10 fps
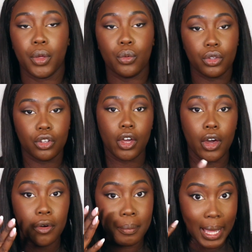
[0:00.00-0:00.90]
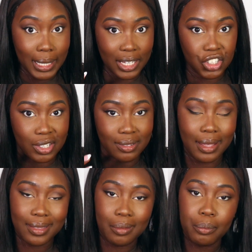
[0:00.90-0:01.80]
I'm going to curl my lashes
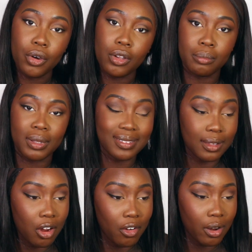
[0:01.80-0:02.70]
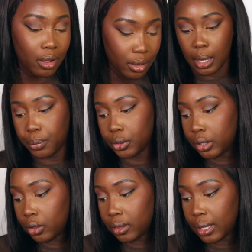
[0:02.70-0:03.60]
and then put on mascara. I'm
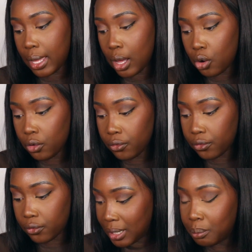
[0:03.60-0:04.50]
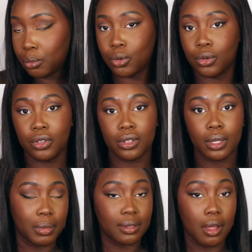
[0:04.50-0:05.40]
putting on the ELF Big Mood
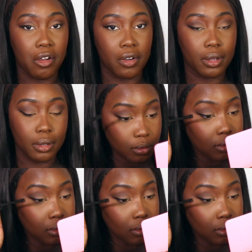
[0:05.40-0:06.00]
mascara.